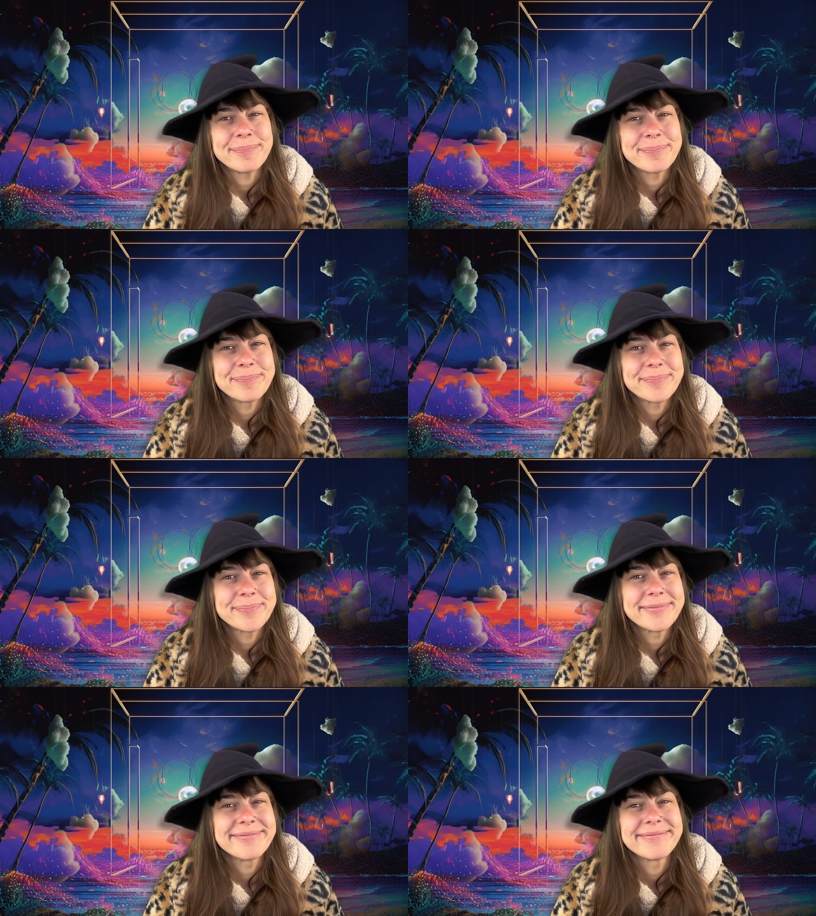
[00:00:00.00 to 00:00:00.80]

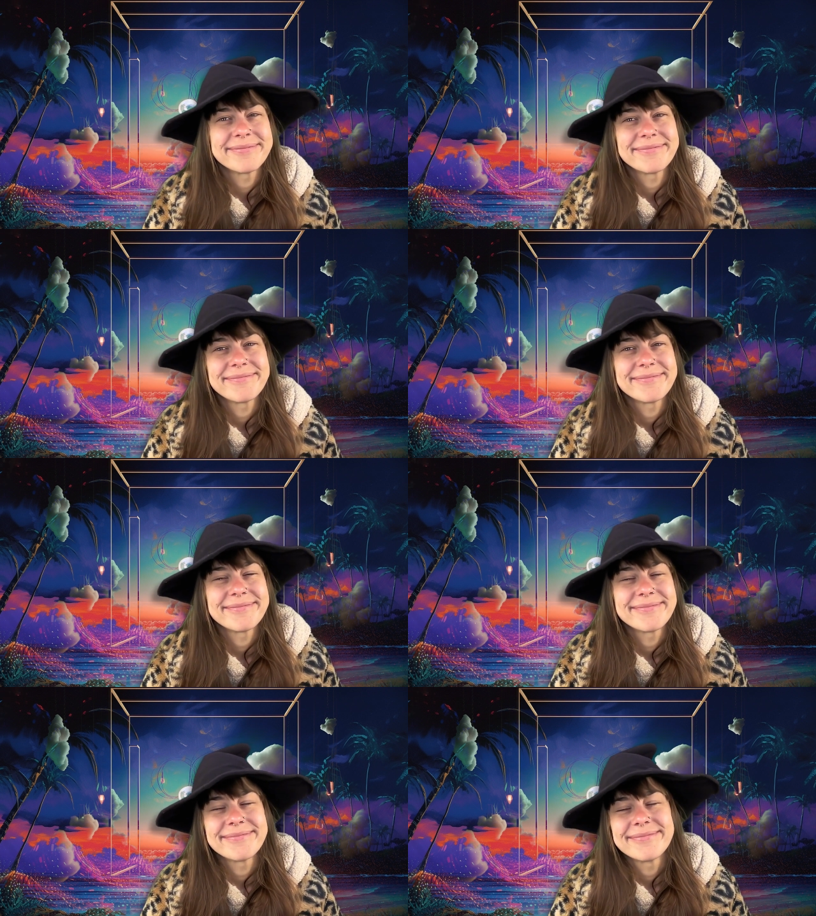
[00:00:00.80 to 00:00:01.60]

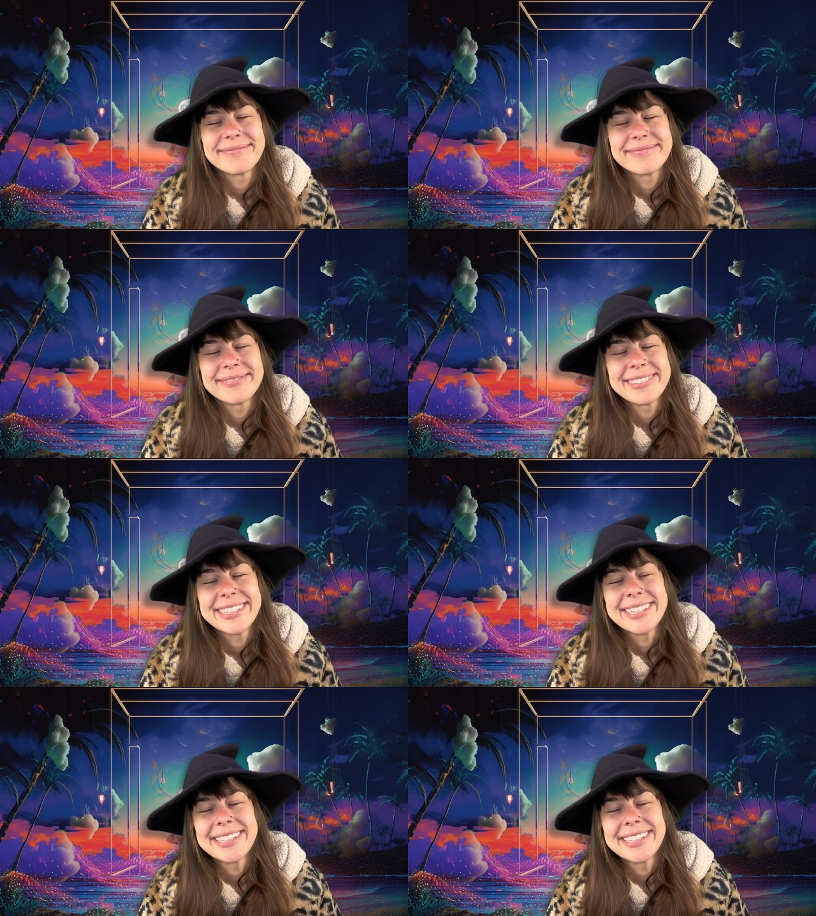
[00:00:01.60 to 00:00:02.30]
(no one is talking)